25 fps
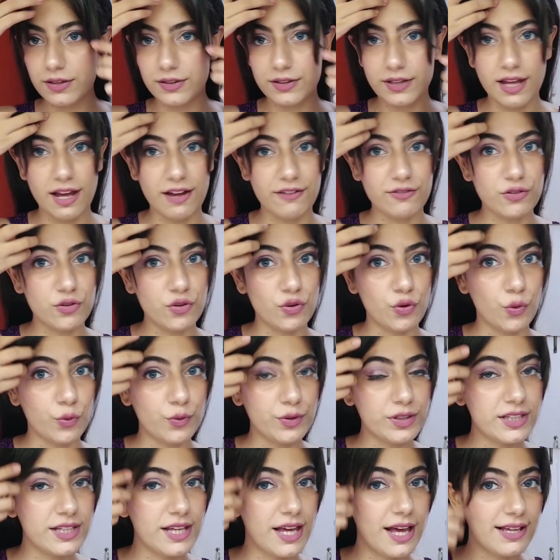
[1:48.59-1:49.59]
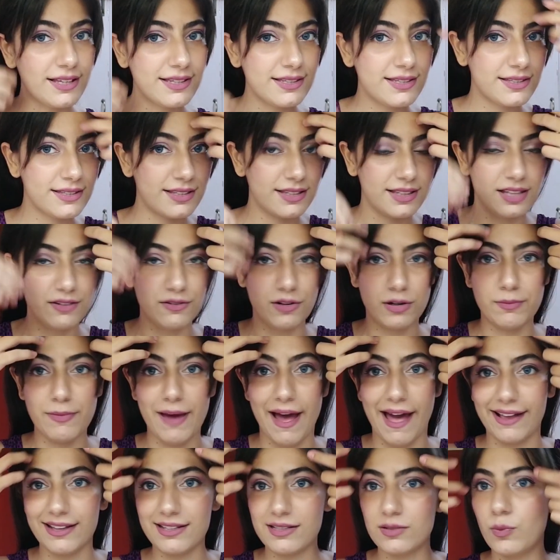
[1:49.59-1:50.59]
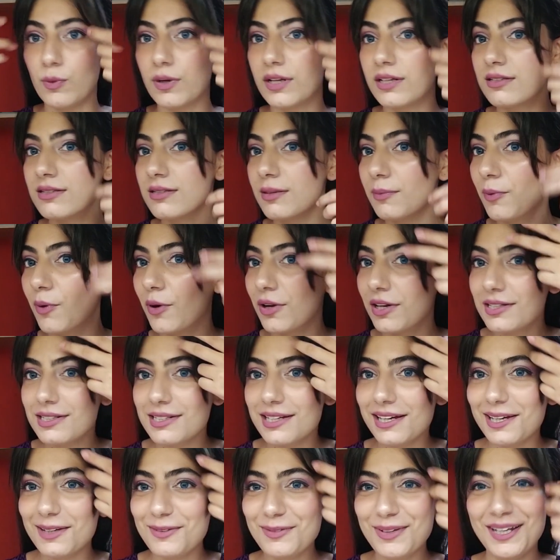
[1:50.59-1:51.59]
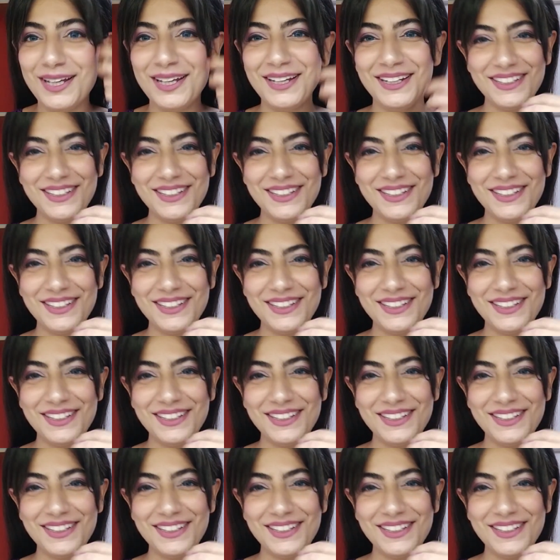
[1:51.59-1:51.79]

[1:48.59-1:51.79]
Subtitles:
They have grown, yes. They were bangs once upon a time.